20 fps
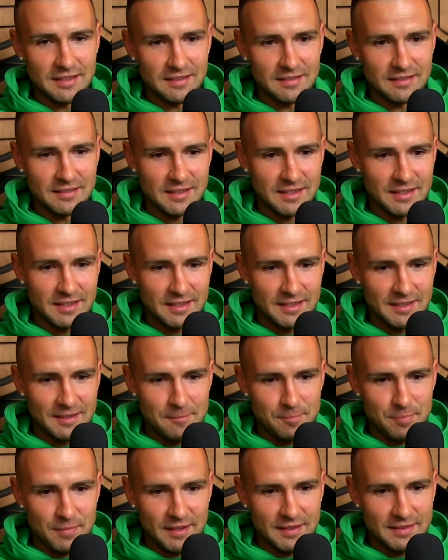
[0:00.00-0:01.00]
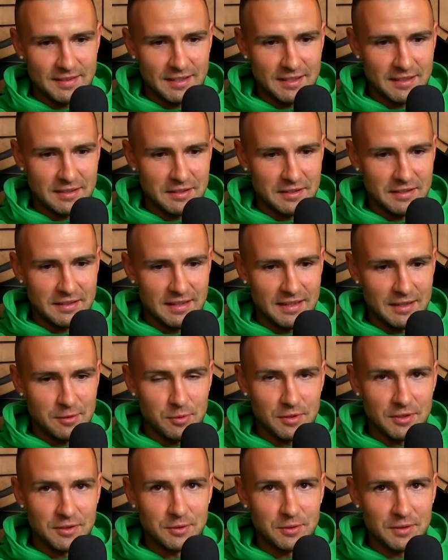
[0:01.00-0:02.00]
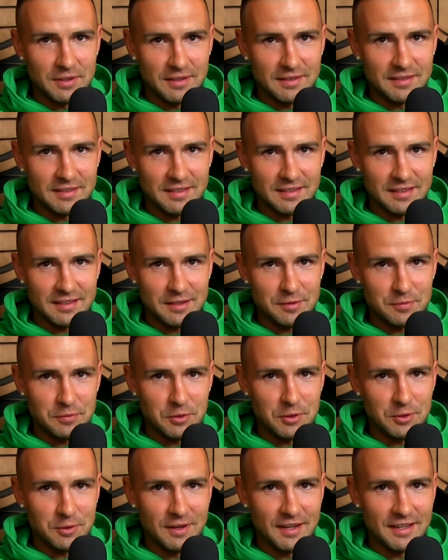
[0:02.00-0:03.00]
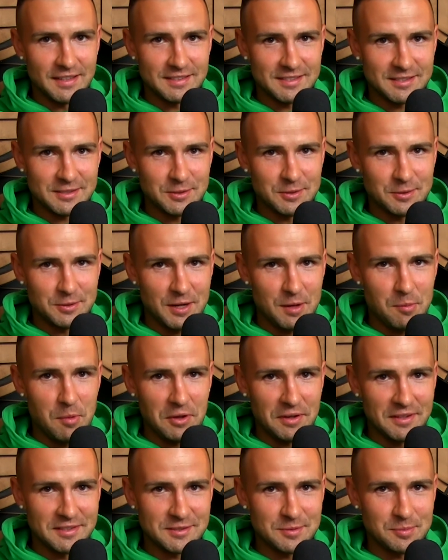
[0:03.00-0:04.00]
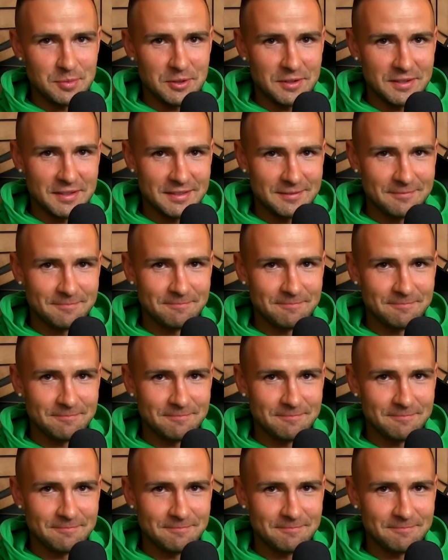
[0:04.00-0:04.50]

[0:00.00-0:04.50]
And at the end of the day, we're doing it for you guys, so come out and support.